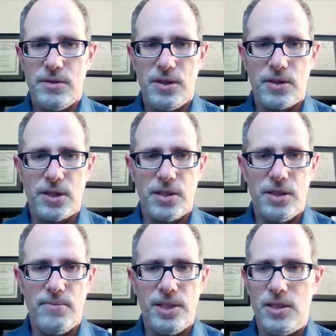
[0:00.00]
Okay,
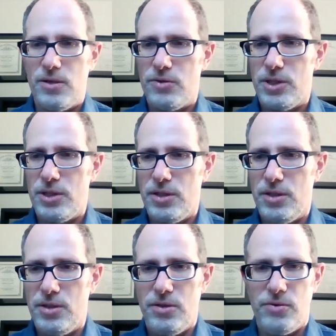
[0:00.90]
let me go to
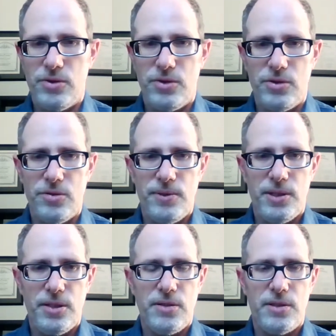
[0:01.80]
YouTube
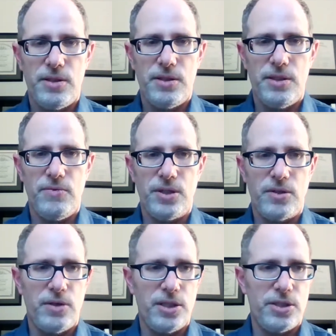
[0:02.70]
here and see what
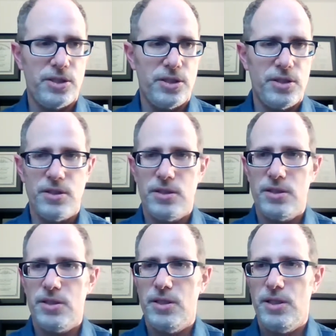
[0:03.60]

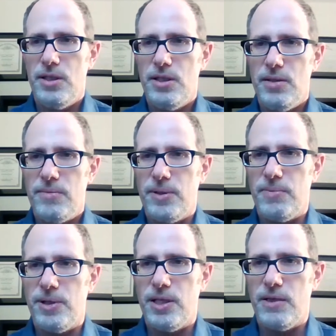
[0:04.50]
questions
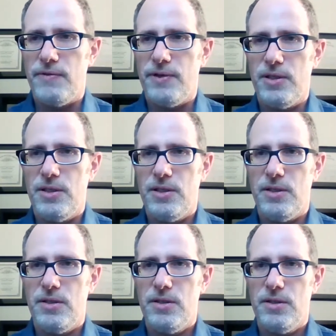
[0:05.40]
people have
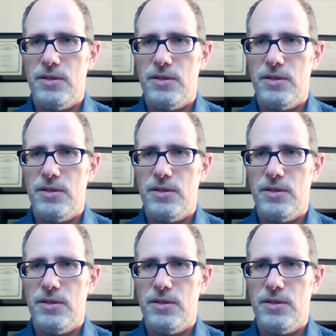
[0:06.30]
here.